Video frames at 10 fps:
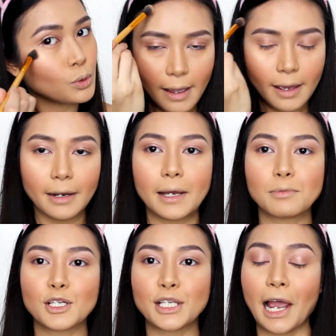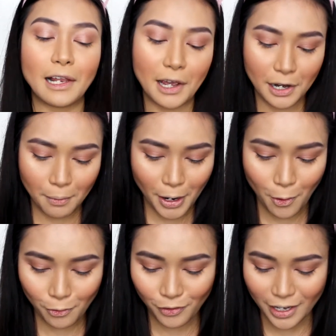And I'm just highlighting my
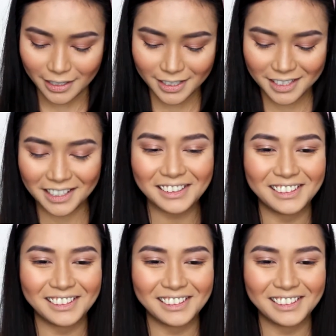whole face.